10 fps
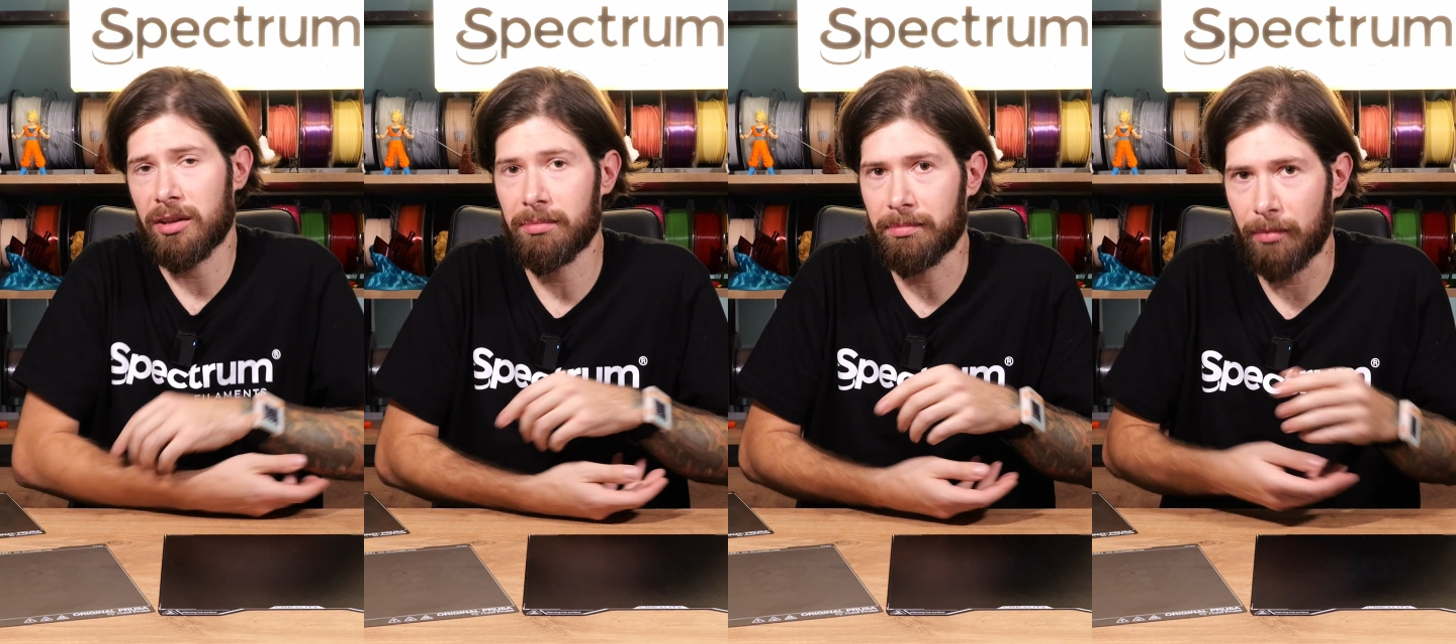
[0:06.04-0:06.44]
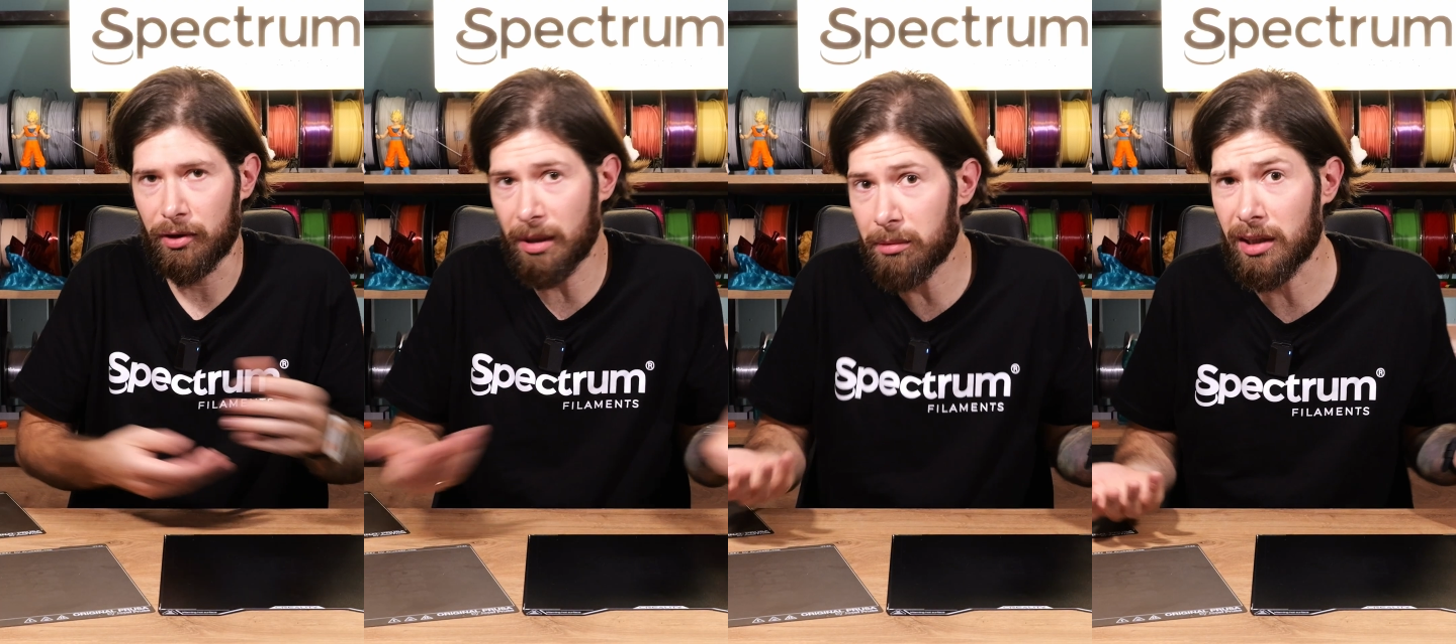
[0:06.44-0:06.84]
I mean,
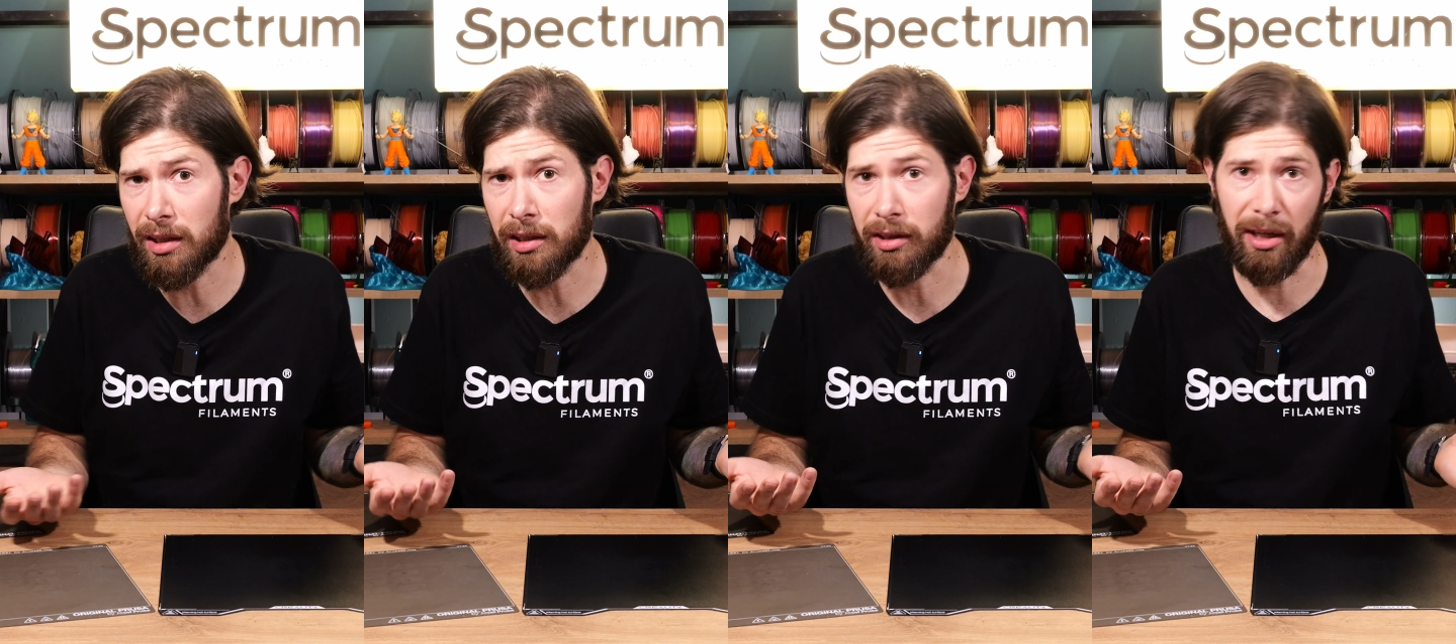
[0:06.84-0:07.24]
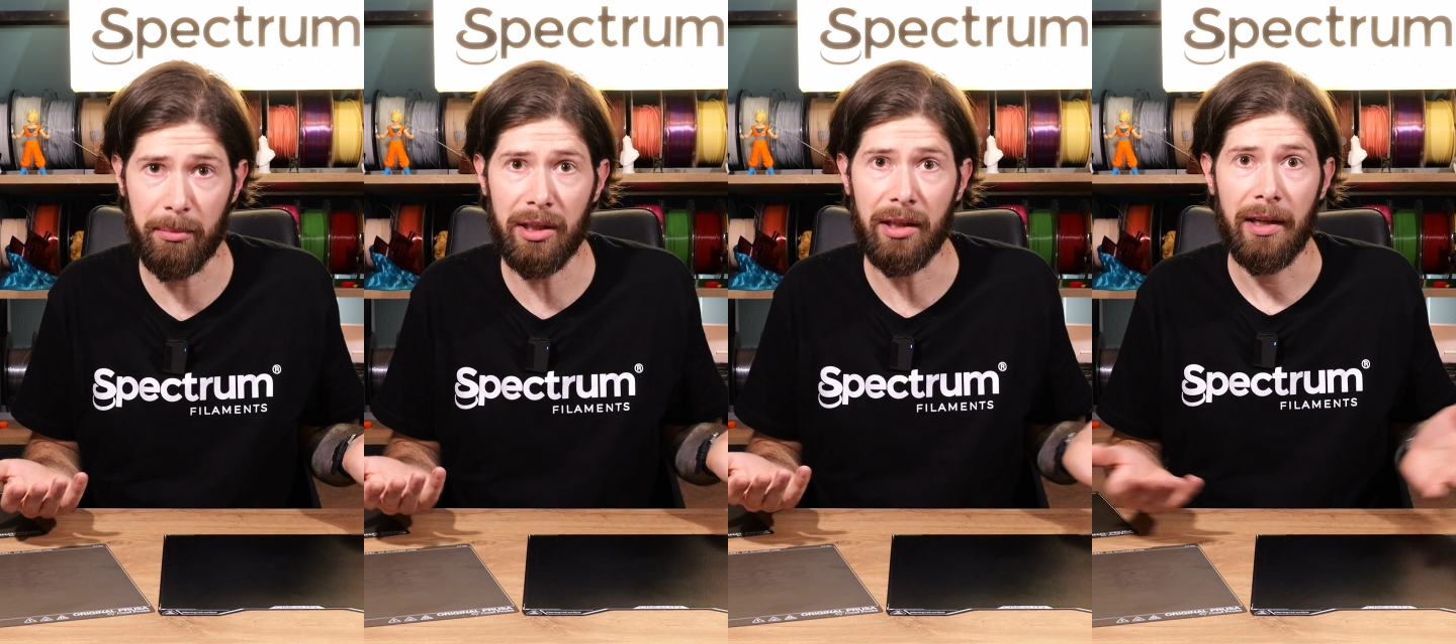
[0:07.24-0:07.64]
we can if we
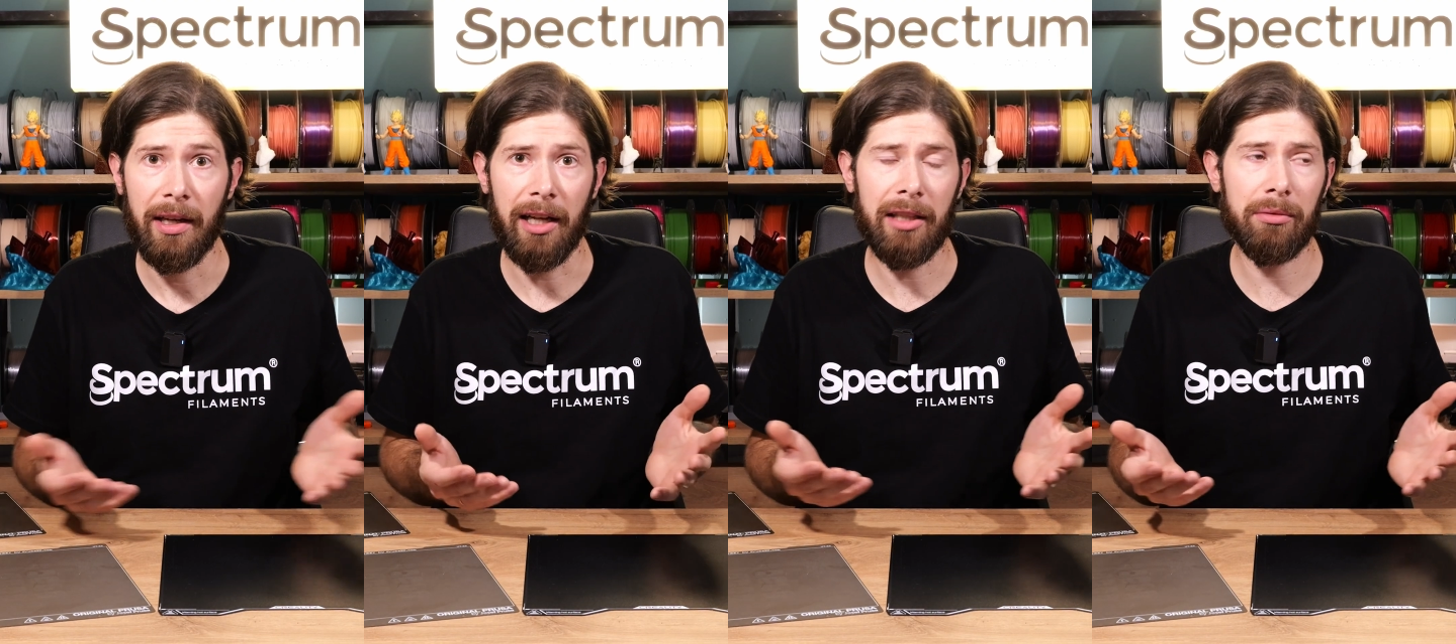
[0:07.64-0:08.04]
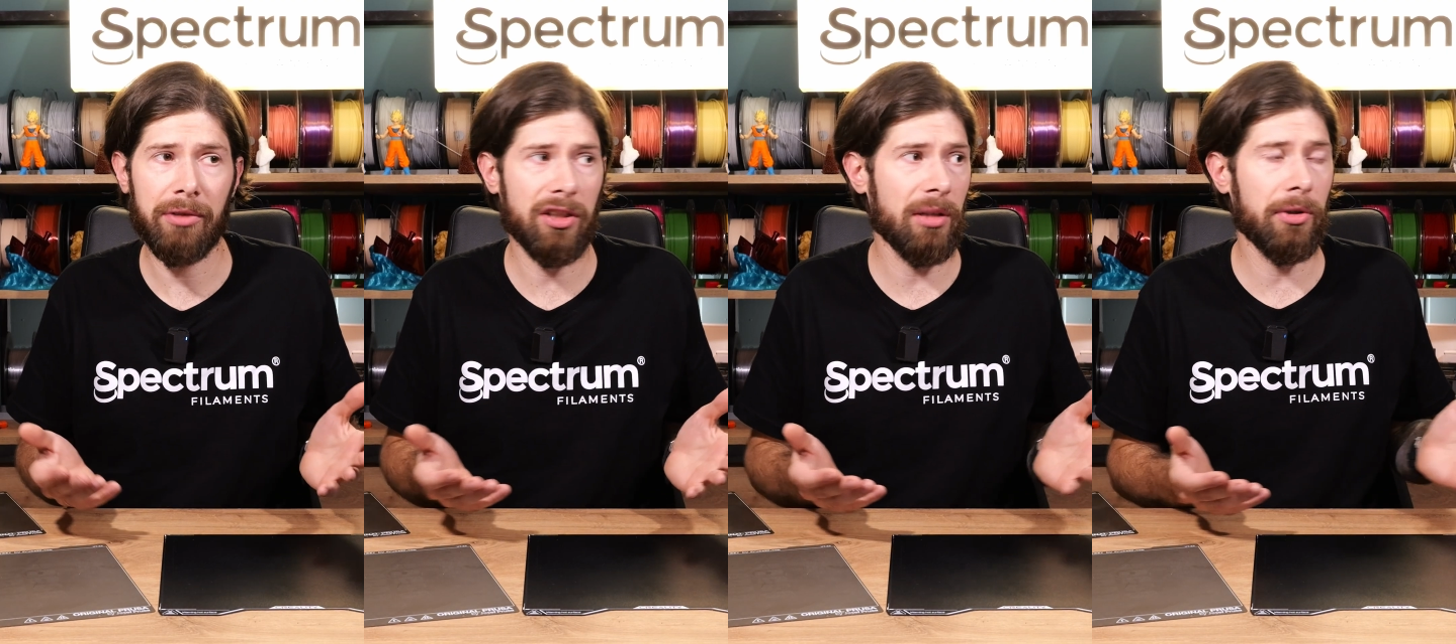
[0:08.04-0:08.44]
want, but
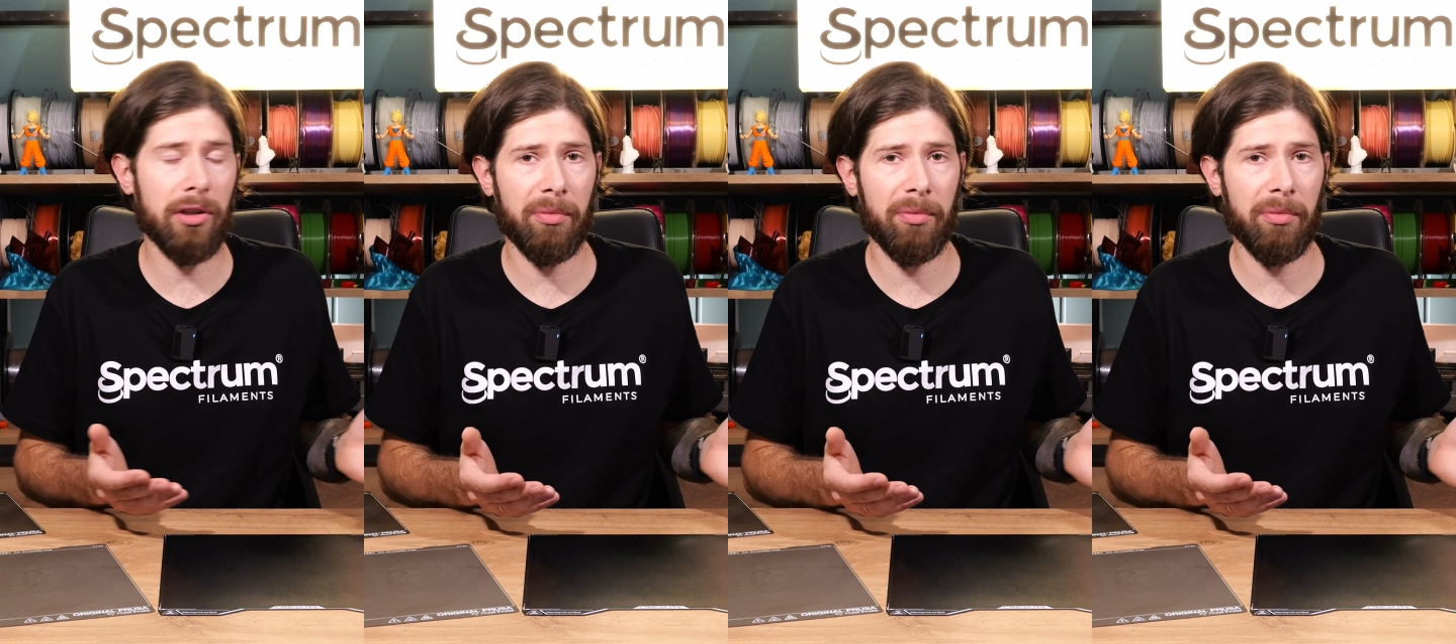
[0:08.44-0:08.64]
believe me,